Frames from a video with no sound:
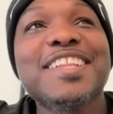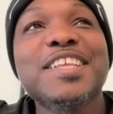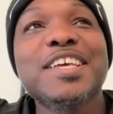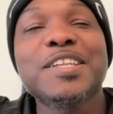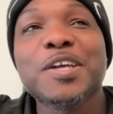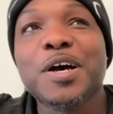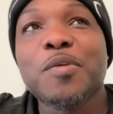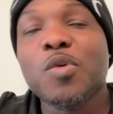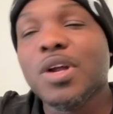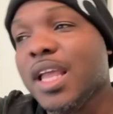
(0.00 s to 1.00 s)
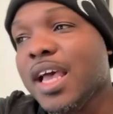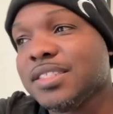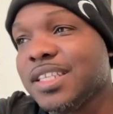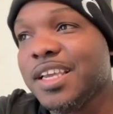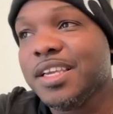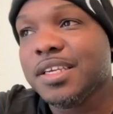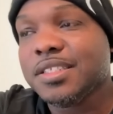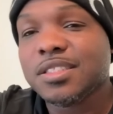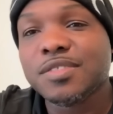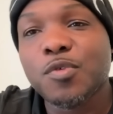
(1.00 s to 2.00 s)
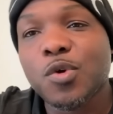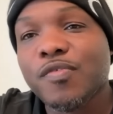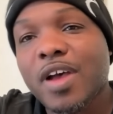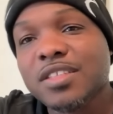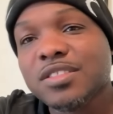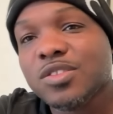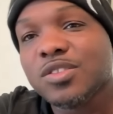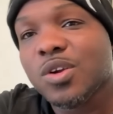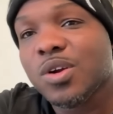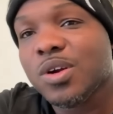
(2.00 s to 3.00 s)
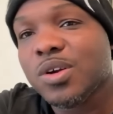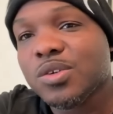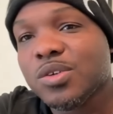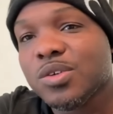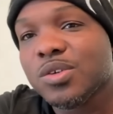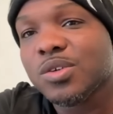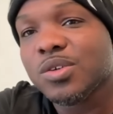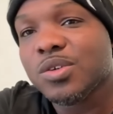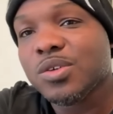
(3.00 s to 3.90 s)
then one last thing is this 4 or 5 star hotels.